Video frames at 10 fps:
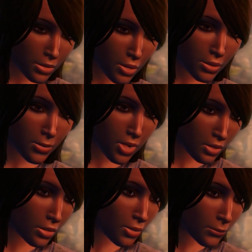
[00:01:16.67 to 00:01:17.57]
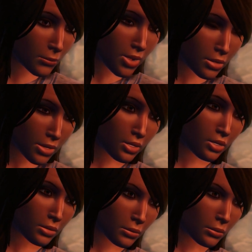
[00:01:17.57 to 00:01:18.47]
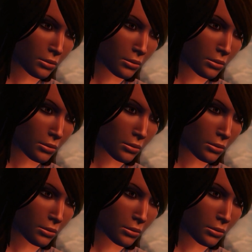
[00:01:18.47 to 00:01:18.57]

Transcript: between master and apprentice.